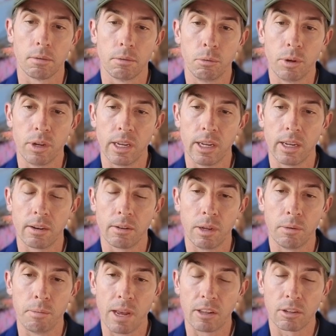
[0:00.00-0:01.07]
We
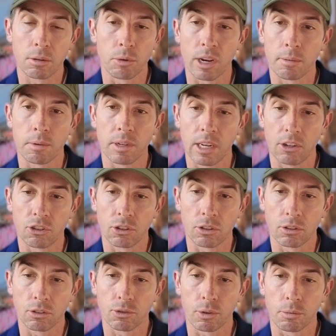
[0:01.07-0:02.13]
made some
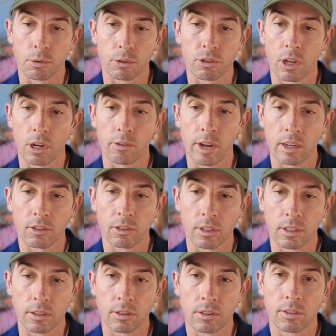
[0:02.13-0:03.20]
recommendations from our center of
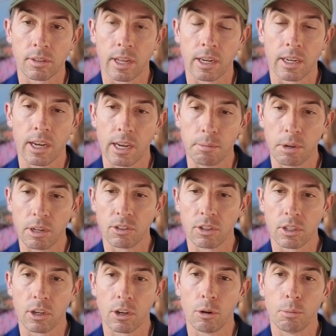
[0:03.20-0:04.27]
excellence like 9 months
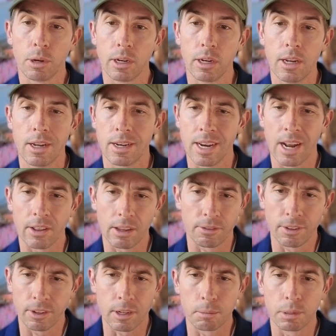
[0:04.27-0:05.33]
ago, but now they
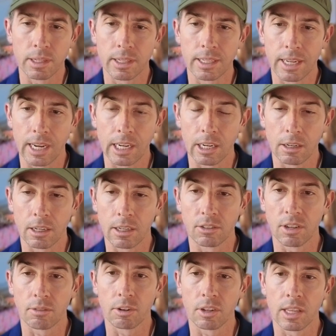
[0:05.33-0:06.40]
feel completely dated because
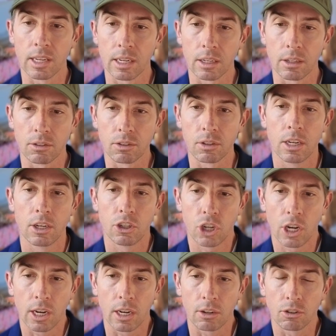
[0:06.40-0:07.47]
everything's
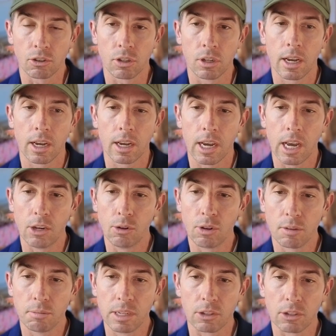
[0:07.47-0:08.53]
changed. Can you
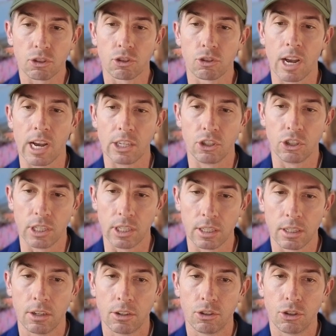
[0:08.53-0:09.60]
give me a strategy
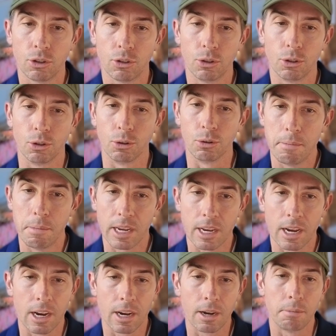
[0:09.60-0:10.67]
to
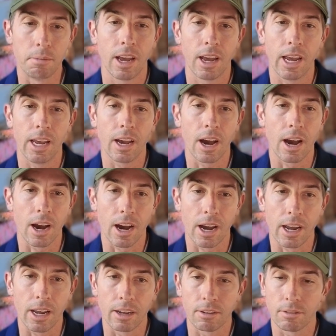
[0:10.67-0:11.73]
become
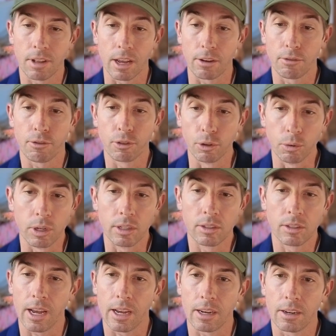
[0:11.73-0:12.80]
AI like fluent
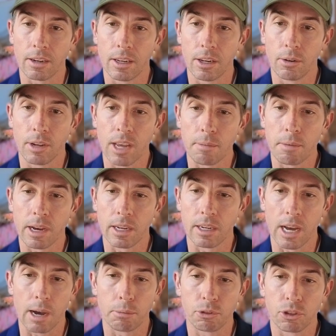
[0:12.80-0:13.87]
and, get my
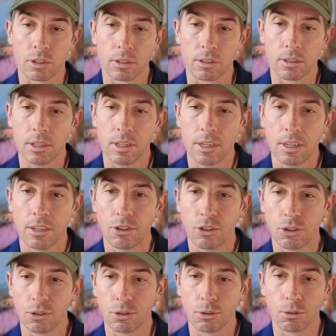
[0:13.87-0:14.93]
adoption
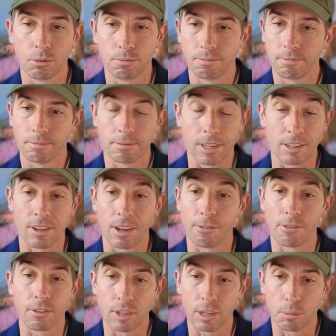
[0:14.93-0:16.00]
to, let's say,
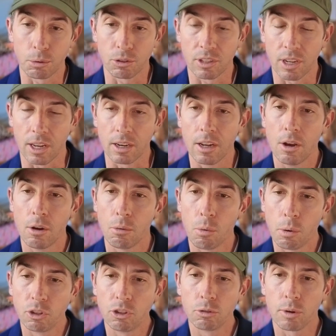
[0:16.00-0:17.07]
50%?
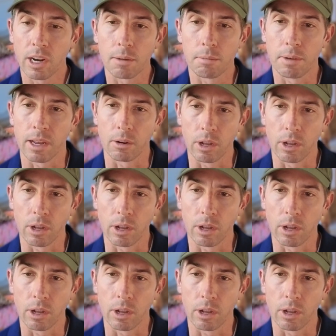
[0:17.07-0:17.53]
What would you recommend?